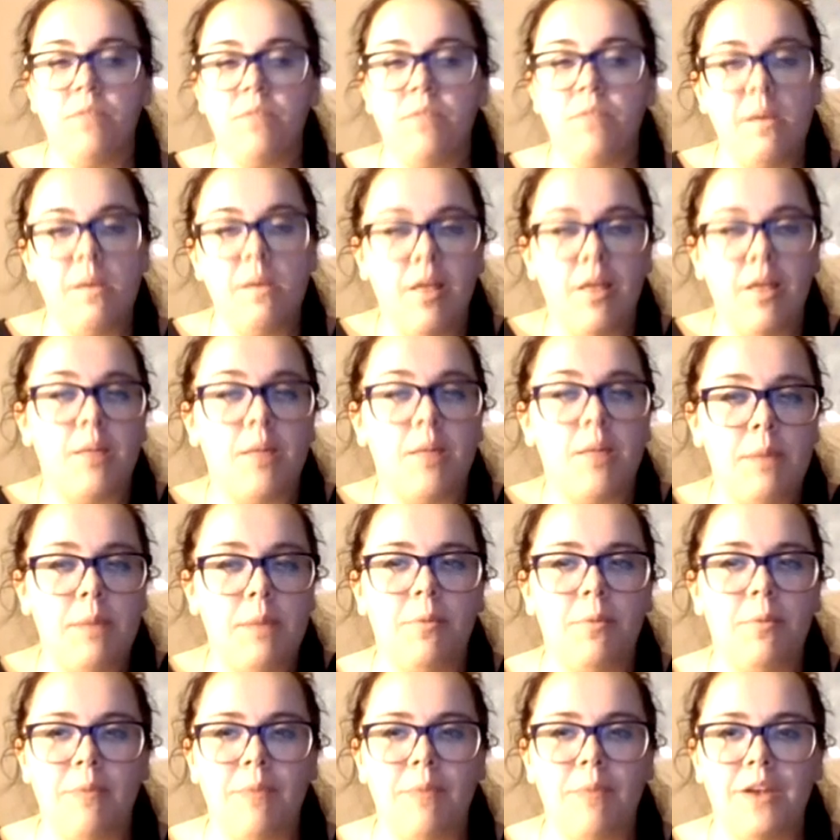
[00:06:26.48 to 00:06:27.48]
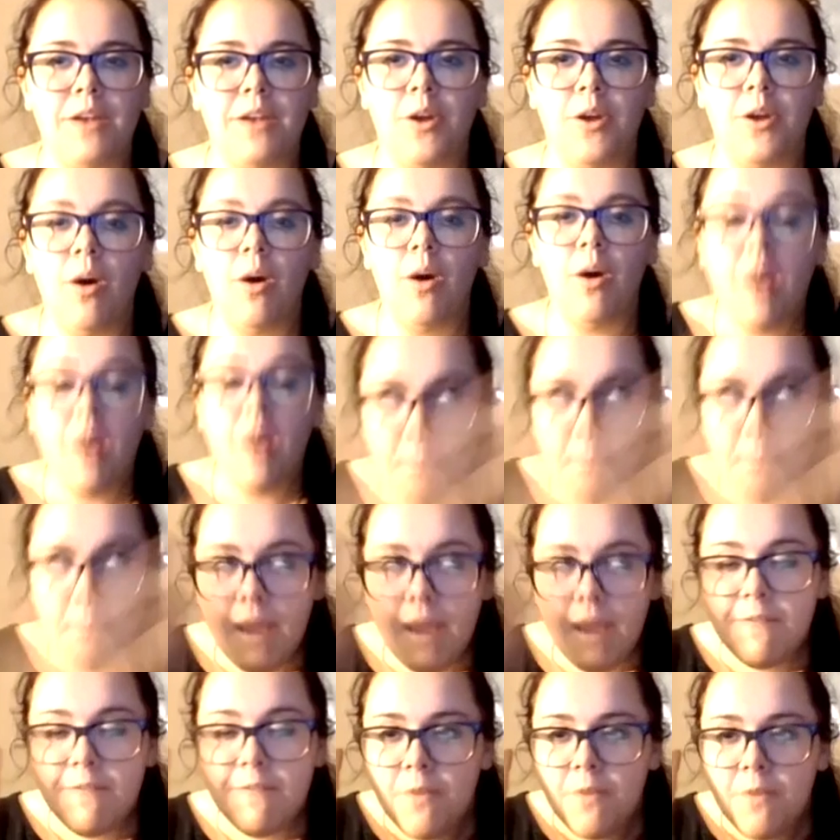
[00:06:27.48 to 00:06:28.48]
A lot of people might know,
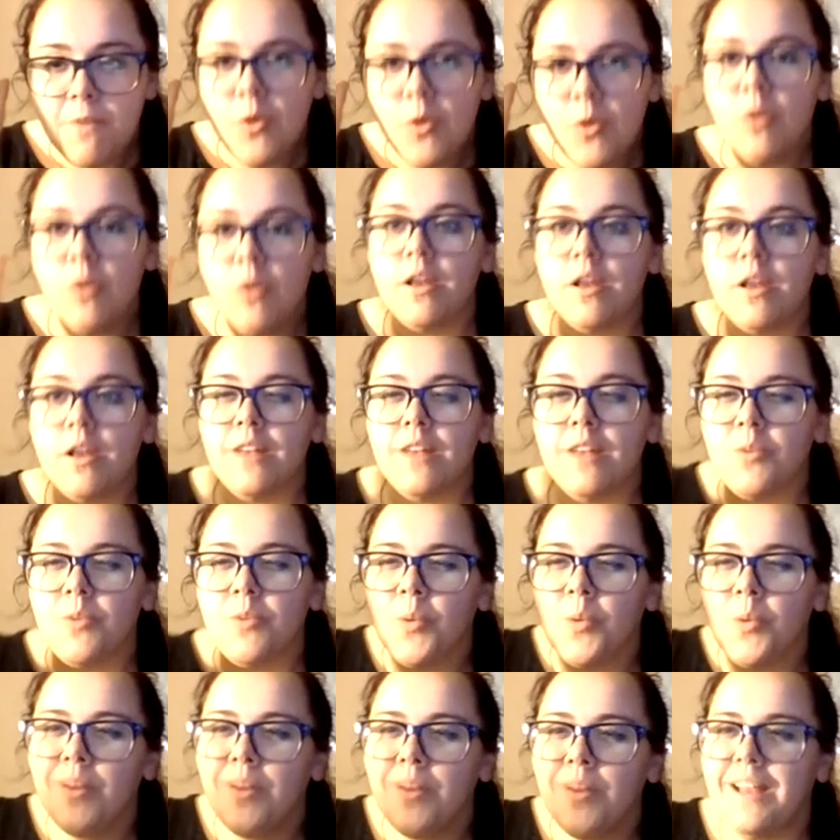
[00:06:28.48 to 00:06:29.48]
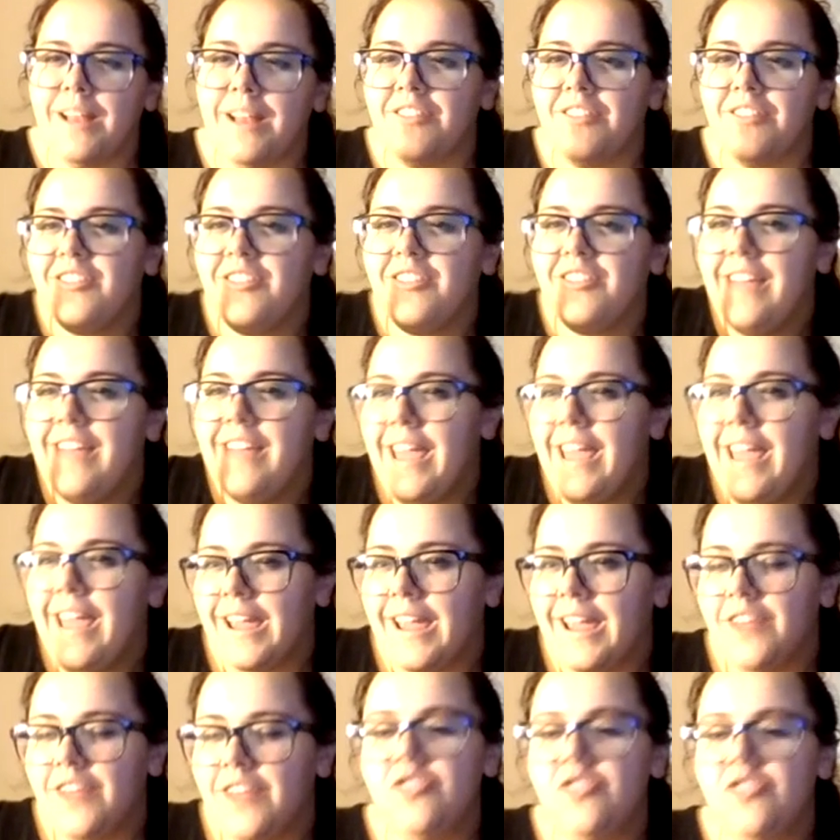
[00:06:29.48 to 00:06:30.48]
bifocal, it relates to
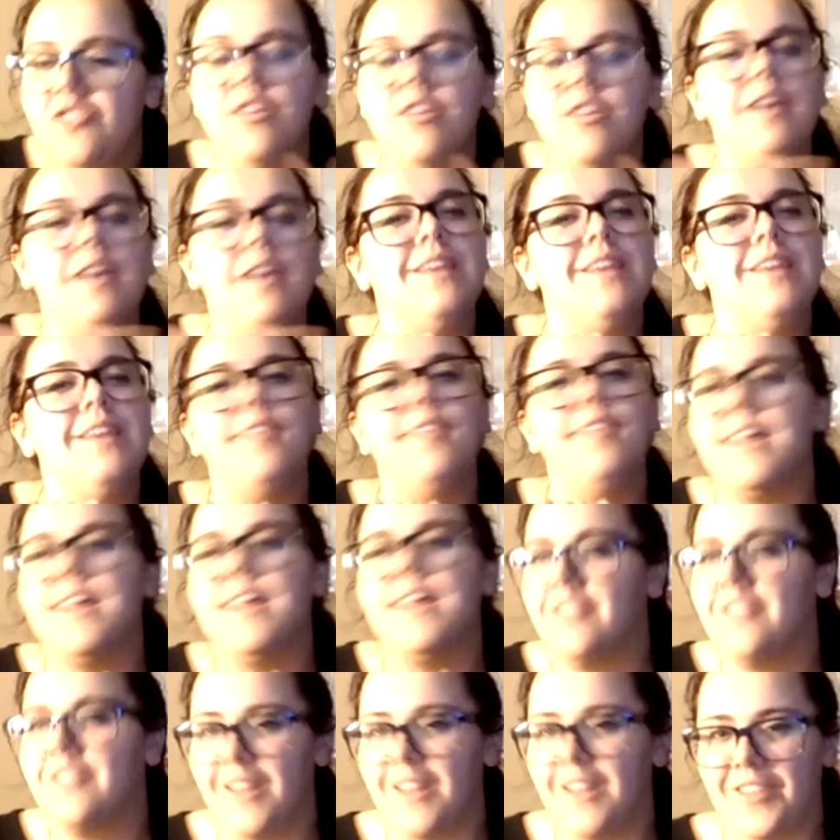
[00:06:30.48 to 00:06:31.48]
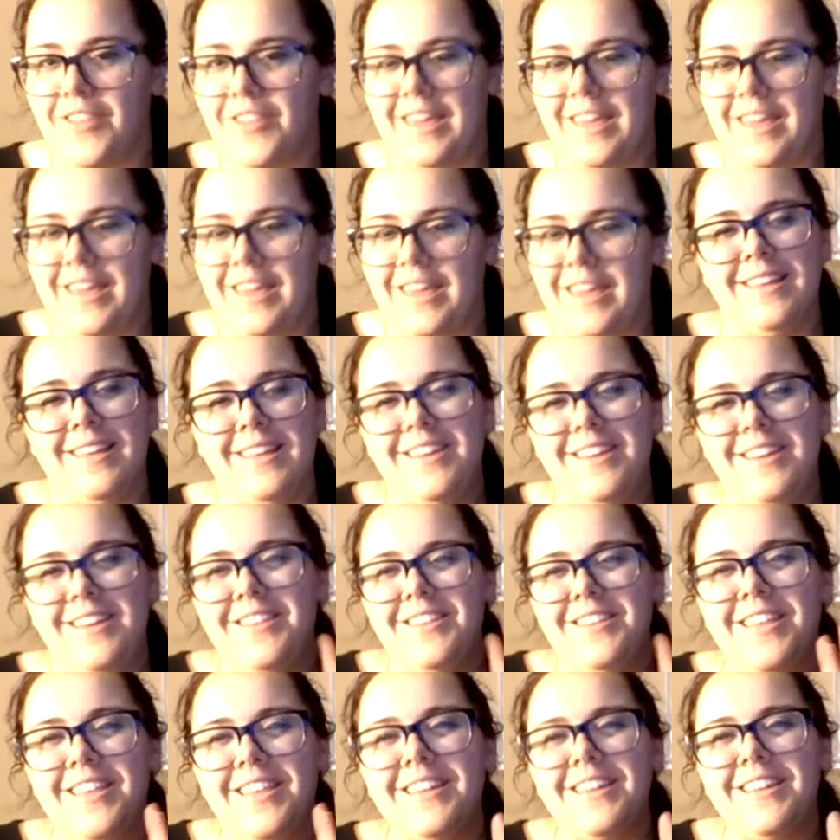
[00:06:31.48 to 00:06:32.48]
age. That is not the case.
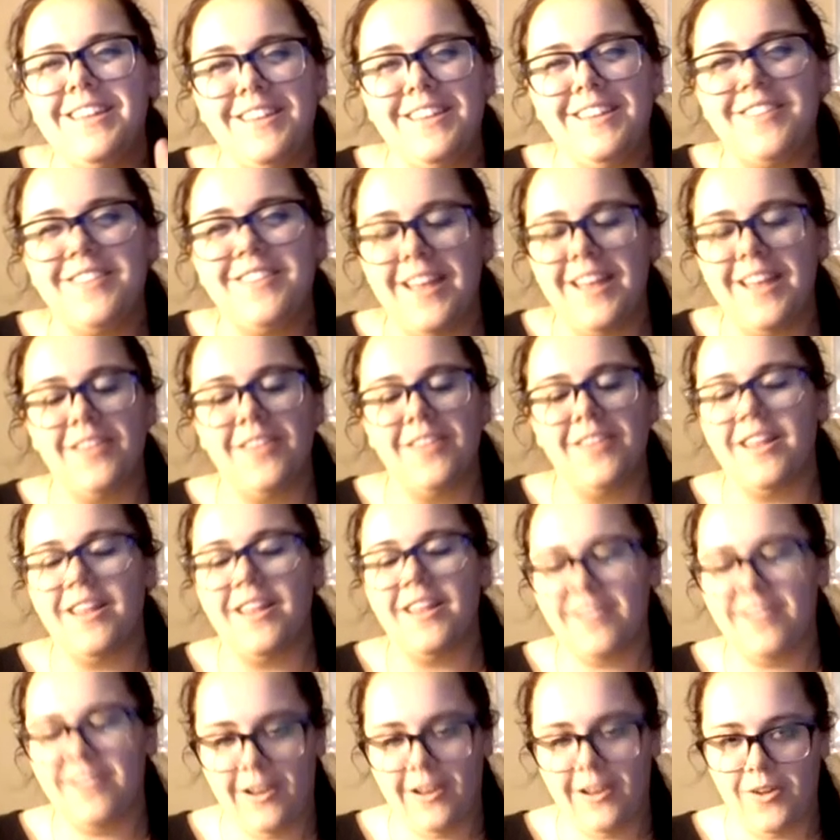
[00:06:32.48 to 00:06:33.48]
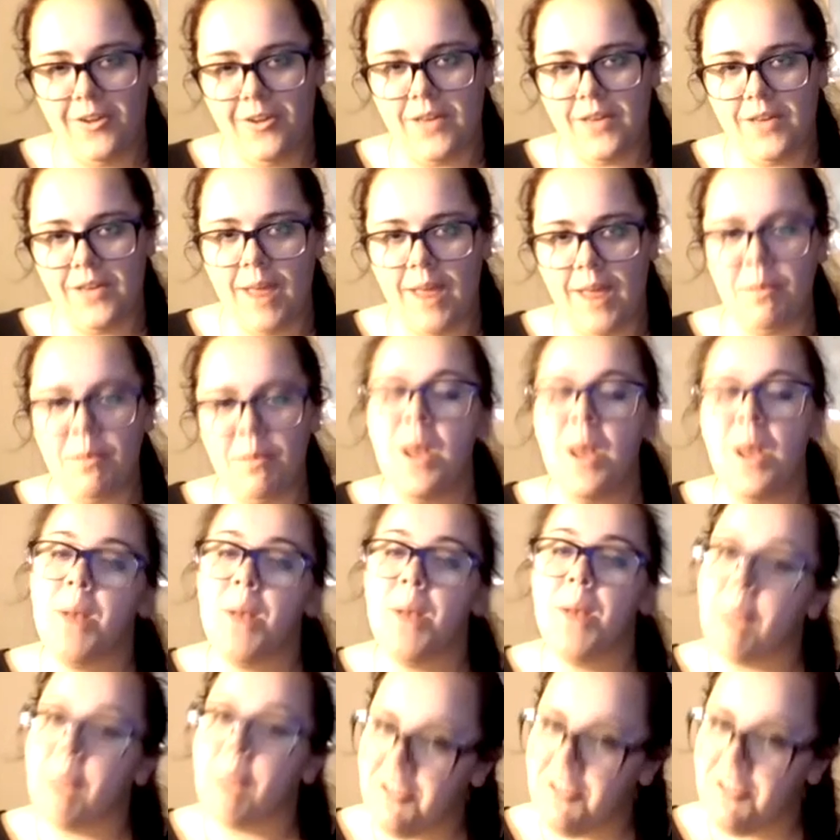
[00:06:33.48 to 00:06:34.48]
That needs to end that stereotype.
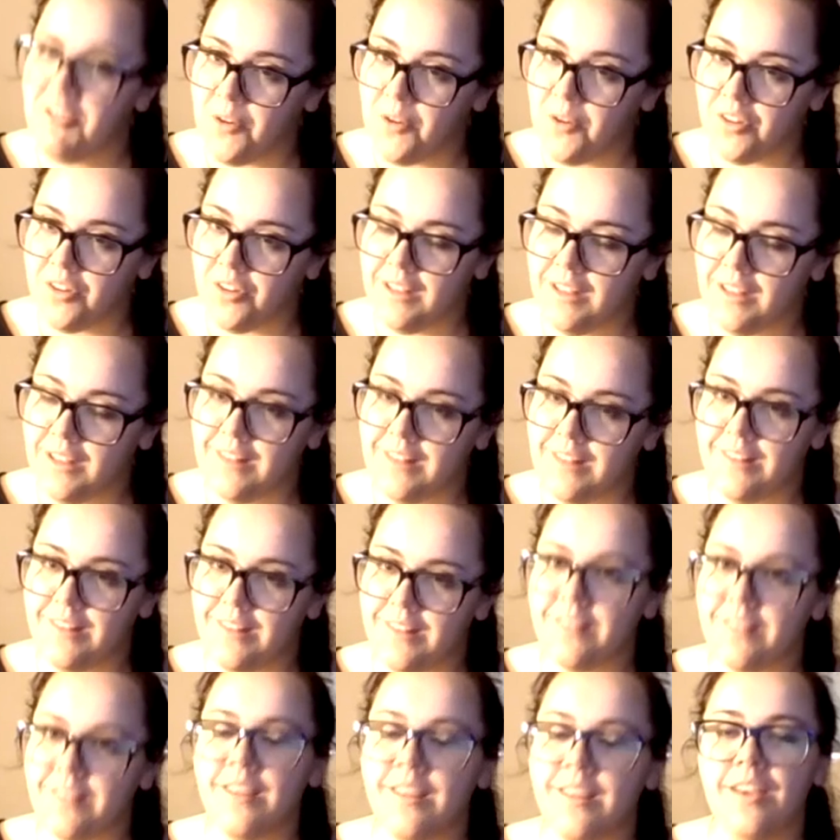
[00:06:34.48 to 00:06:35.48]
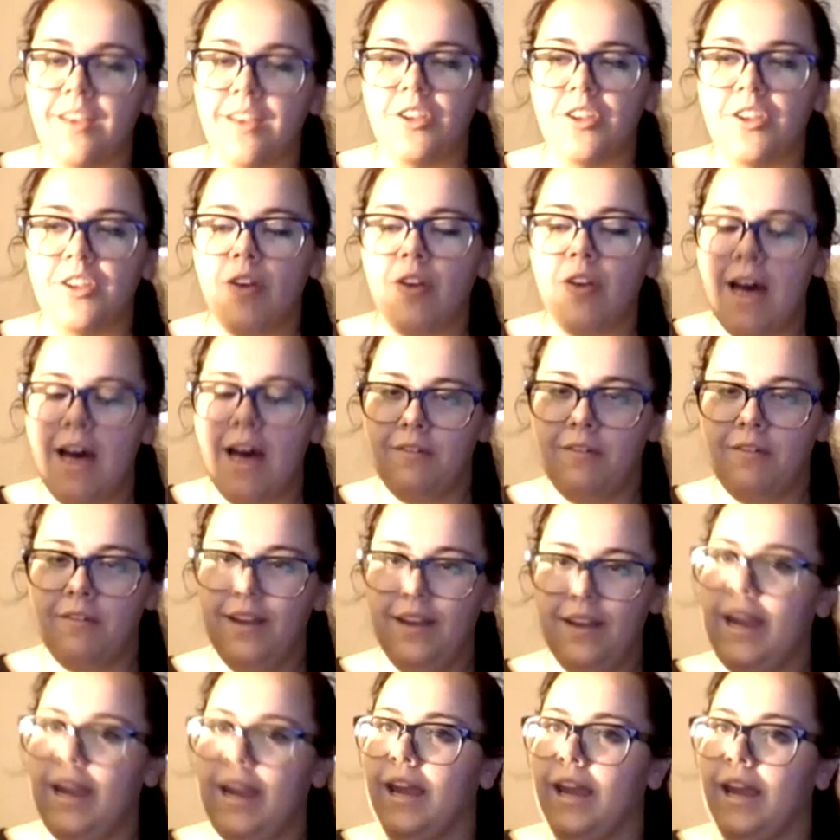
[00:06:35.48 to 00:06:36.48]
Bifocal lenses, you'll have
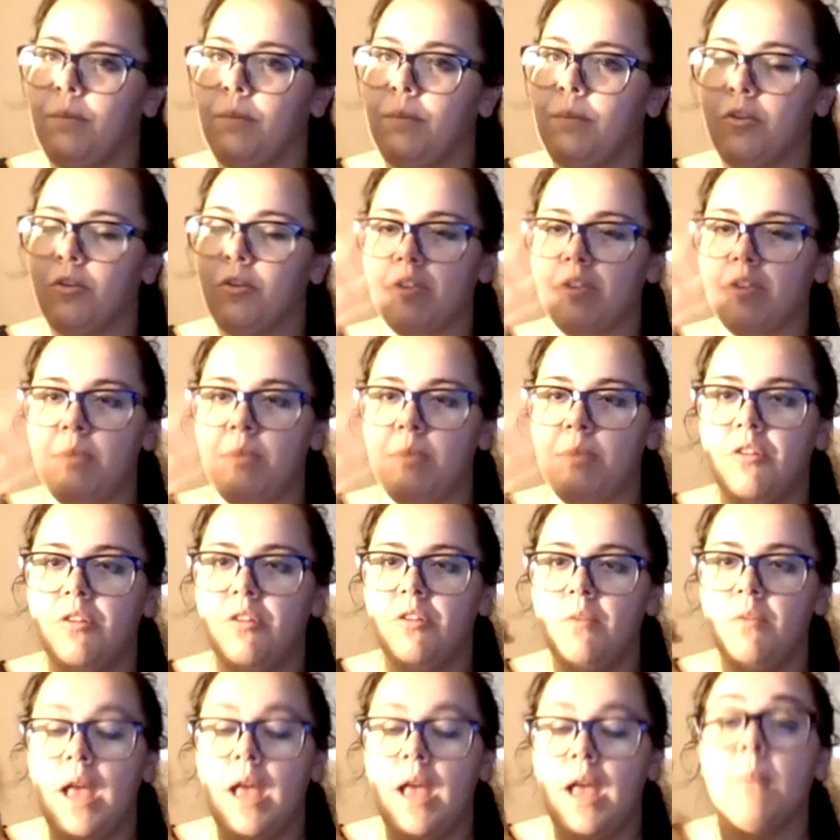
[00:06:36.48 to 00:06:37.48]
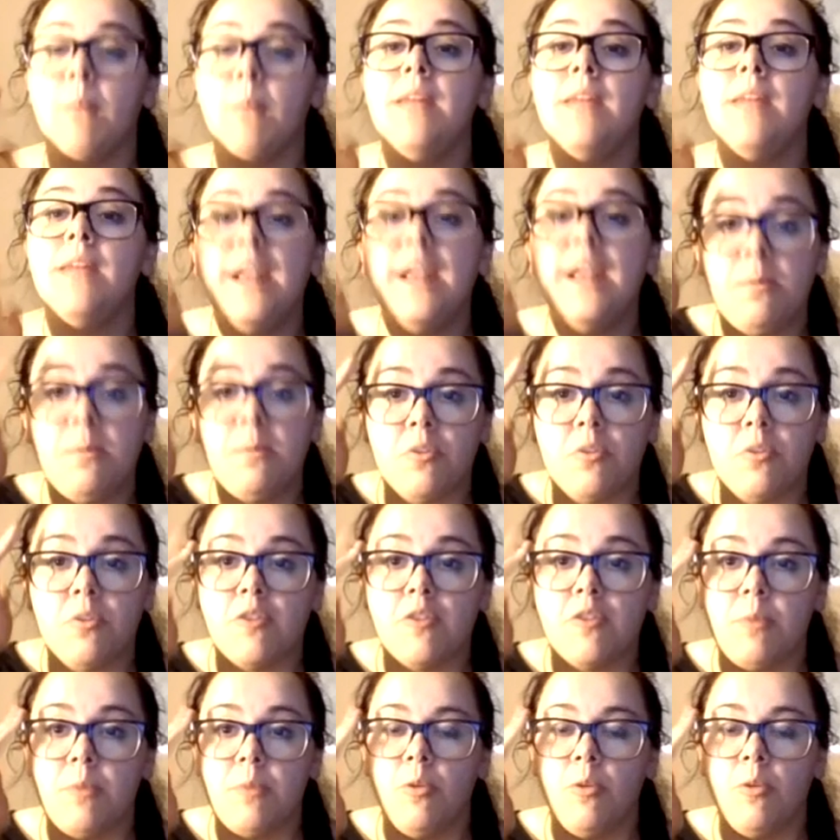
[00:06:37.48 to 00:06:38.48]
a prescription, a negative
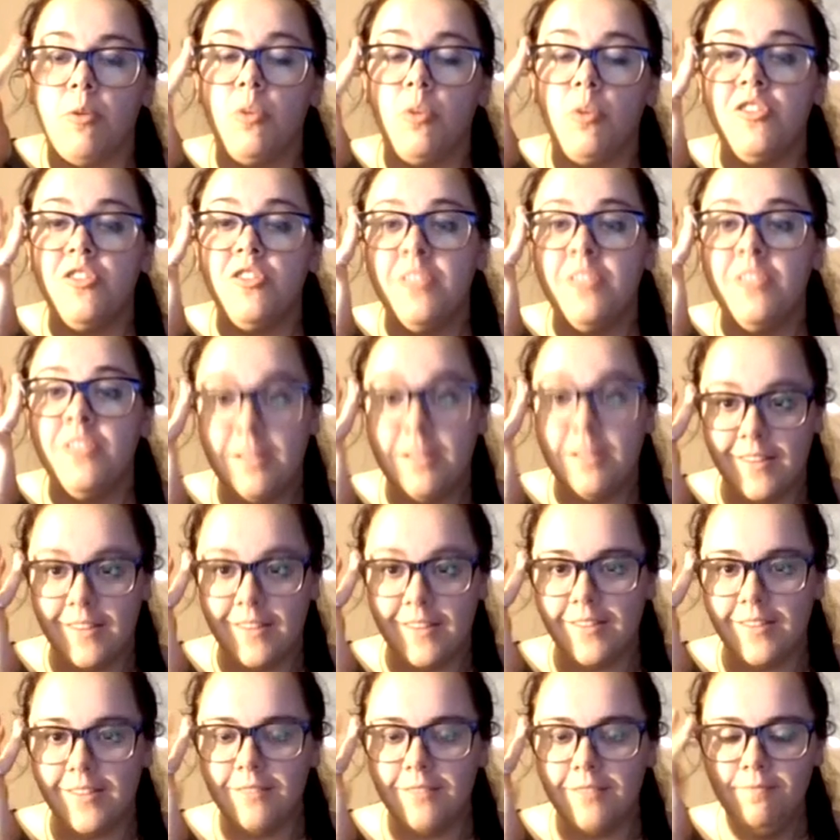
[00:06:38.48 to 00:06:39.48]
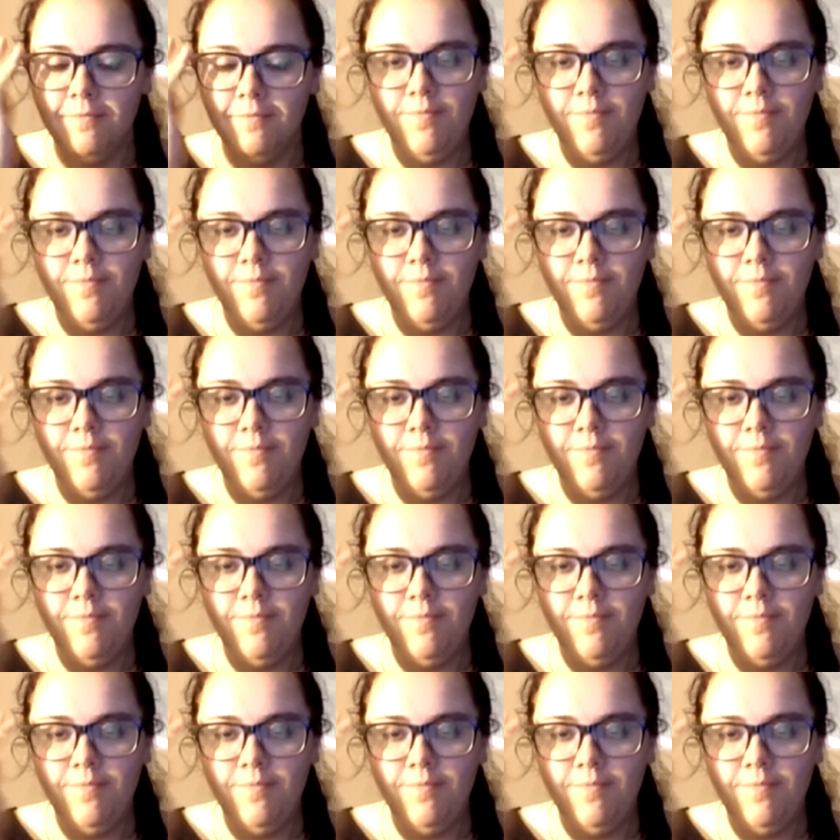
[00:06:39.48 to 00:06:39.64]
prescription, which is distance,